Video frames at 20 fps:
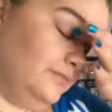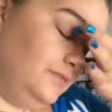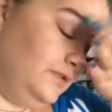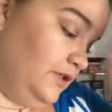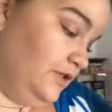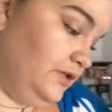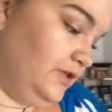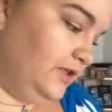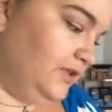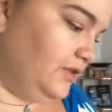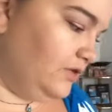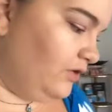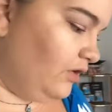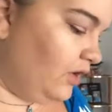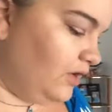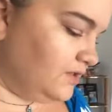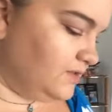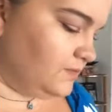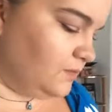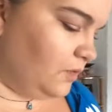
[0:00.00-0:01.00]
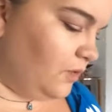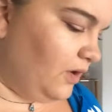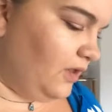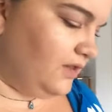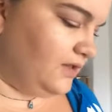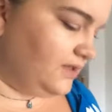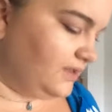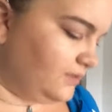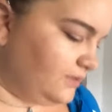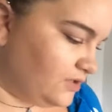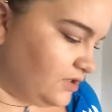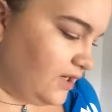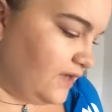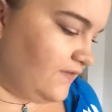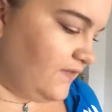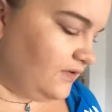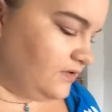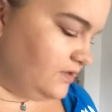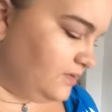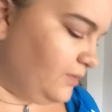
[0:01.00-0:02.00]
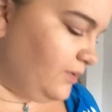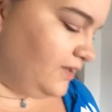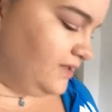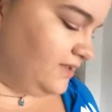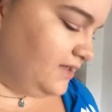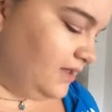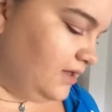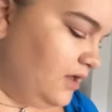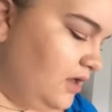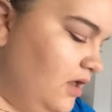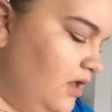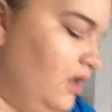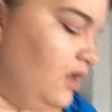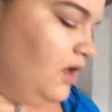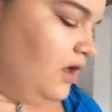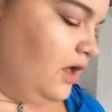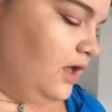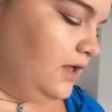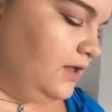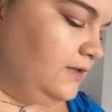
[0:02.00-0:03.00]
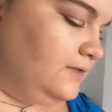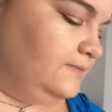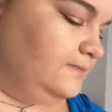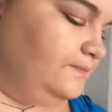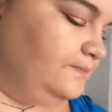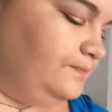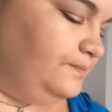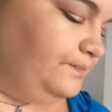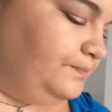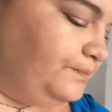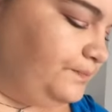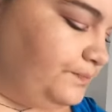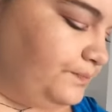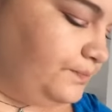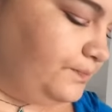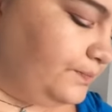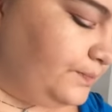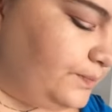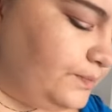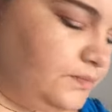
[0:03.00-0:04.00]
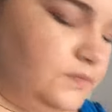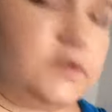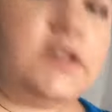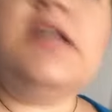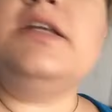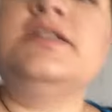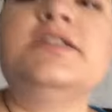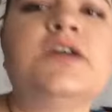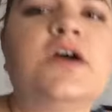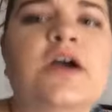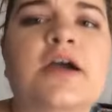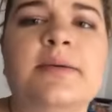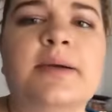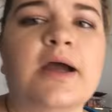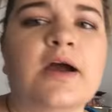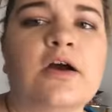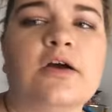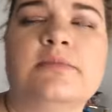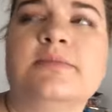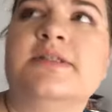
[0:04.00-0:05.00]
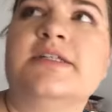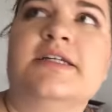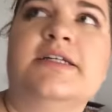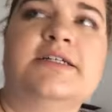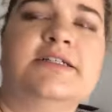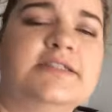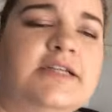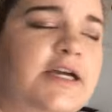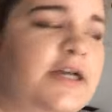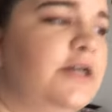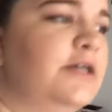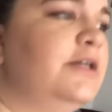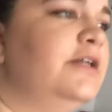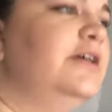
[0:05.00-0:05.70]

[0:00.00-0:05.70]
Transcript: they're they're awesome quality, which I found surprising. Um, sorry, my arm's getting tired.